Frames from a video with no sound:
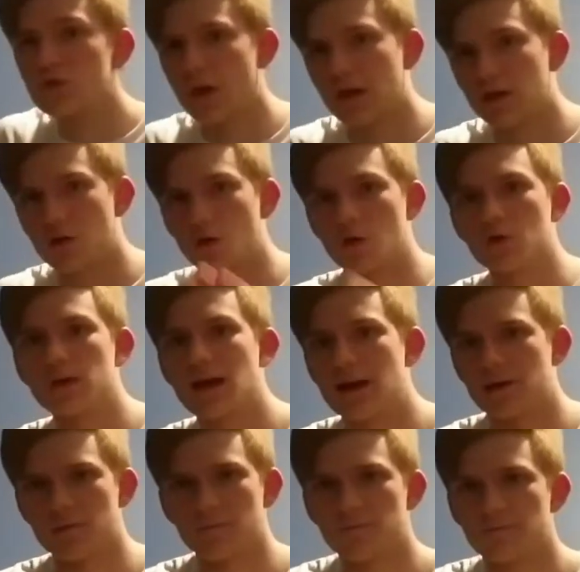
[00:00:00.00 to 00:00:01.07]
like early
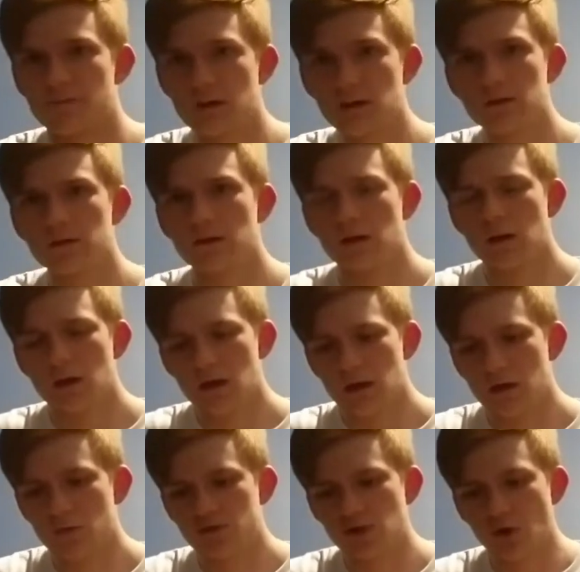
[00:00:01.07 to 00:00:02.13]
at your feet.
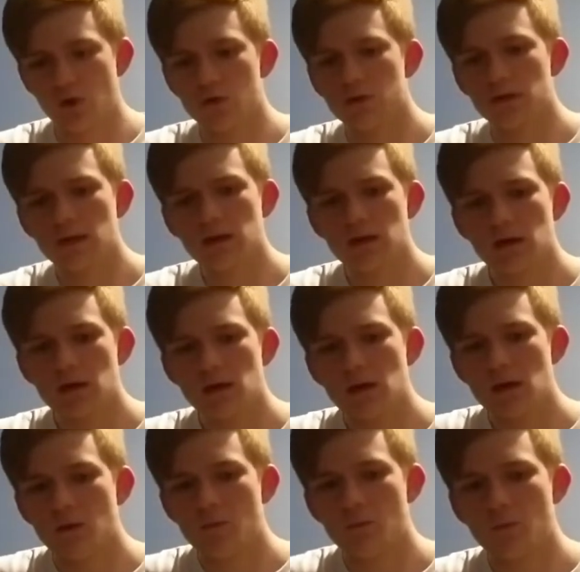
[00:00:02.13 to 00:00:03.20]
It was early
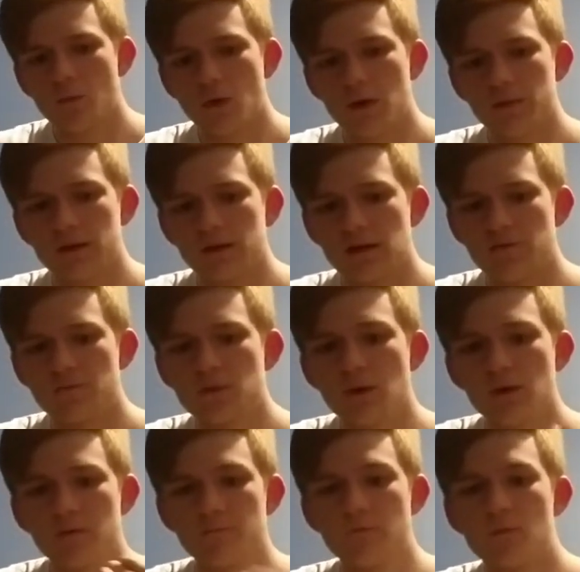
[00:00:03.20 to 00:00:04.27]
where, I mean, if you
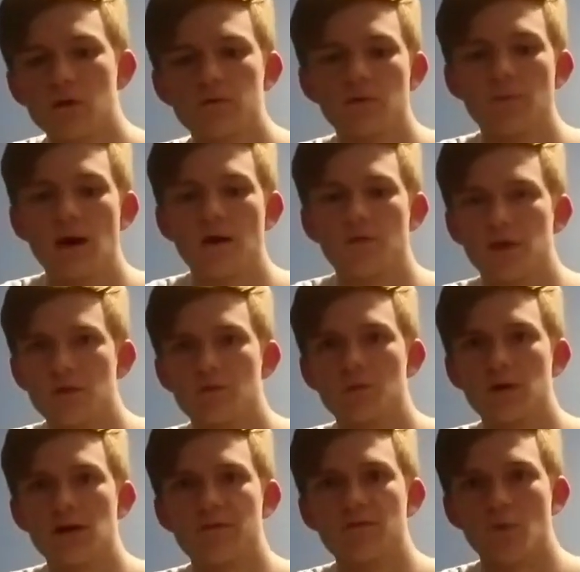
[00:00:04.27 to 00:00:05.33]
had a 40-foot pattern, it would
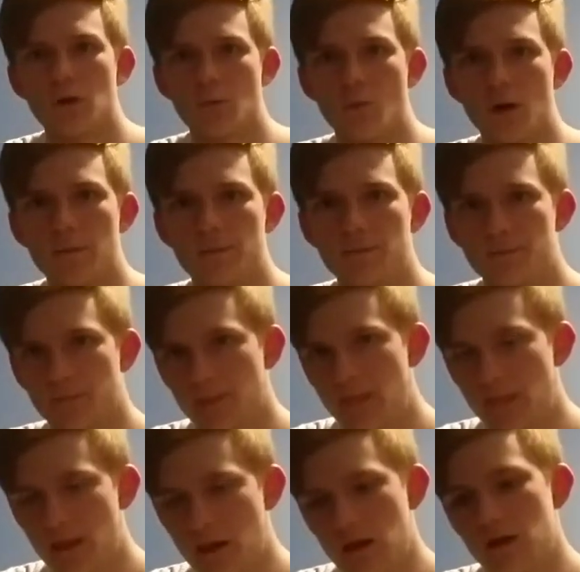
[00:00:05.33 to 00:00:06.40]
read at 41.
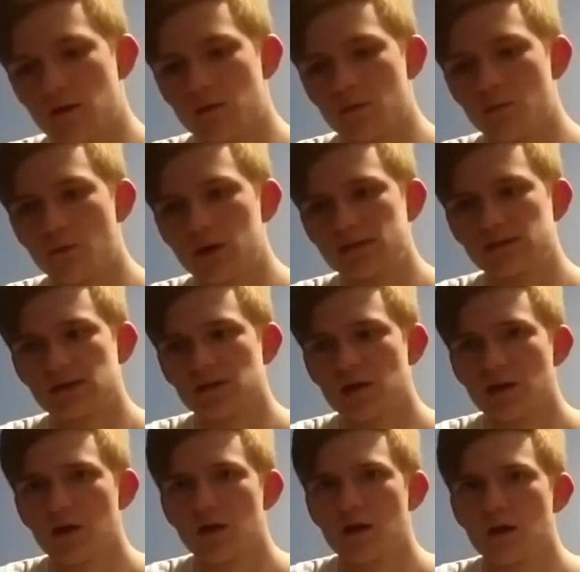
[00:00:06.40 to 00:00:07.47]
It
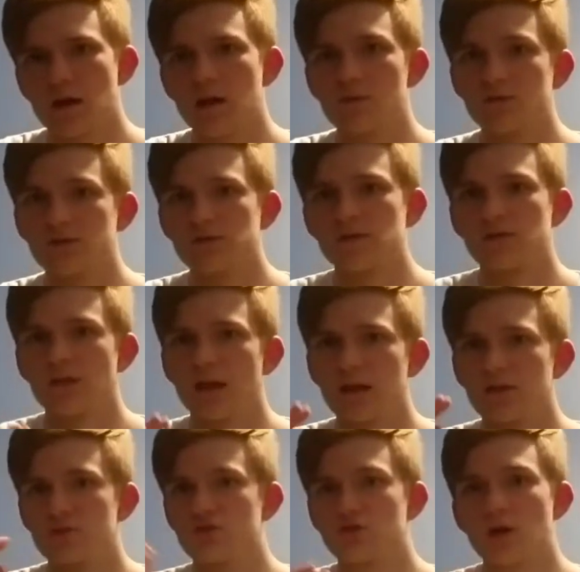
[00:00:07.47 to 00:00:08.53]
wasn't
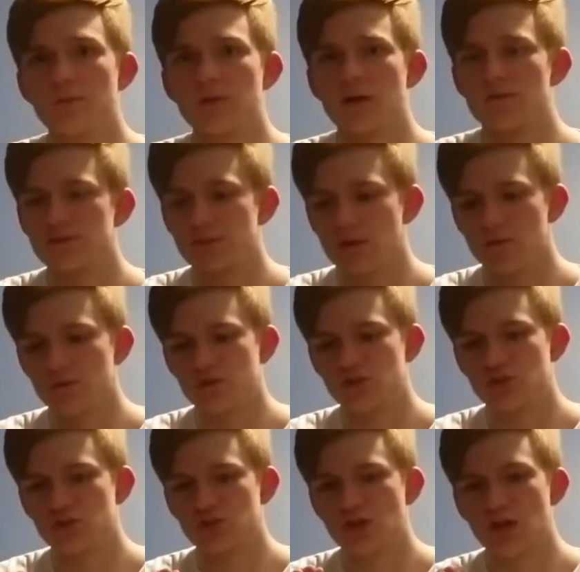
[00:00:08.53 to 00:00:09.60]
like jumping off the spot. It
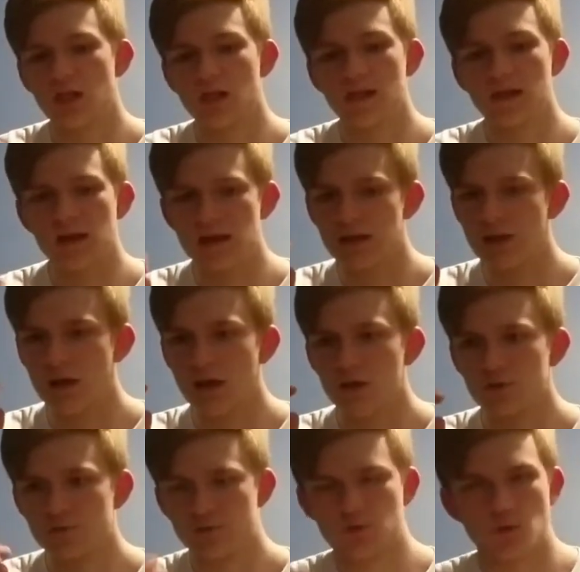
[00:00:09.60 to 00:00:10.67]
was just clean,
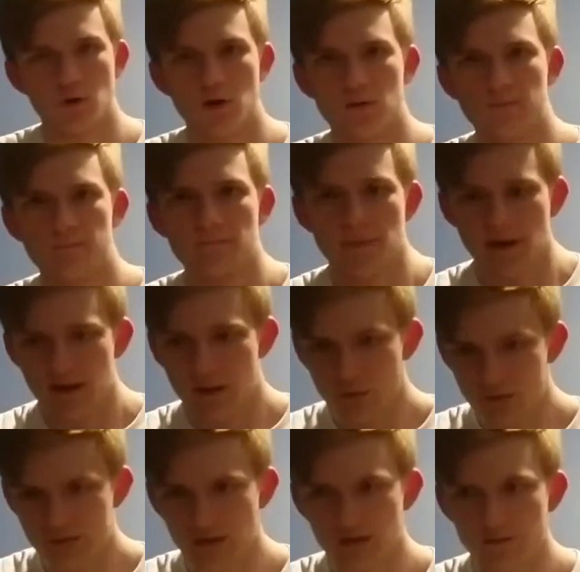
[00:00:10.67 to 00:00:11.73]
strong. It
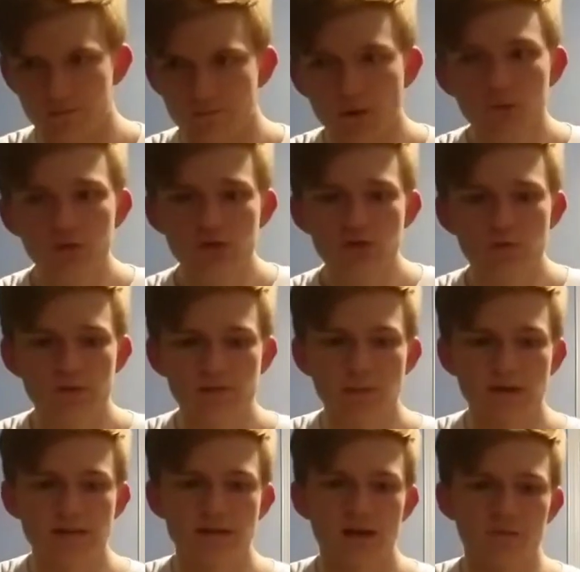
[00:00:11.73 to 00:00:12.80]
was a motion you
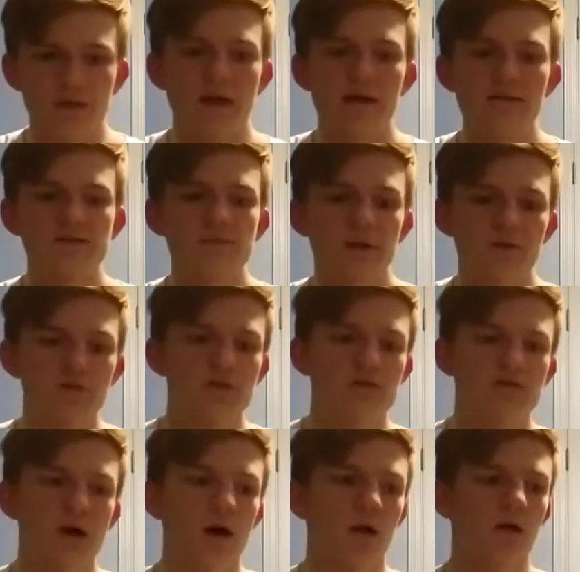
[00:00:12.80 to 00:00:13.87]
expect out of an asymmetric
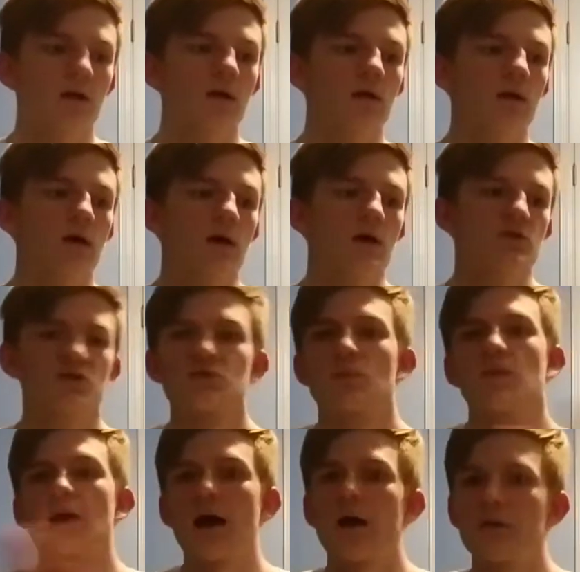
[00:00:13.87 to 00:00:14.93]
solid, just
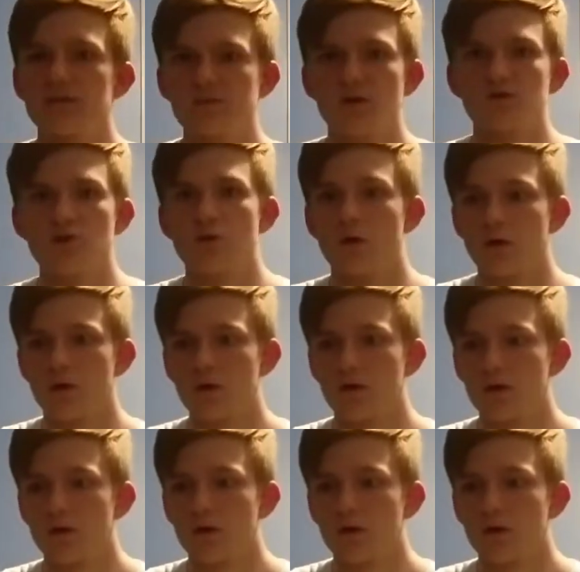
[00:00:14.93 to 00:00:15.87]
without as much hook.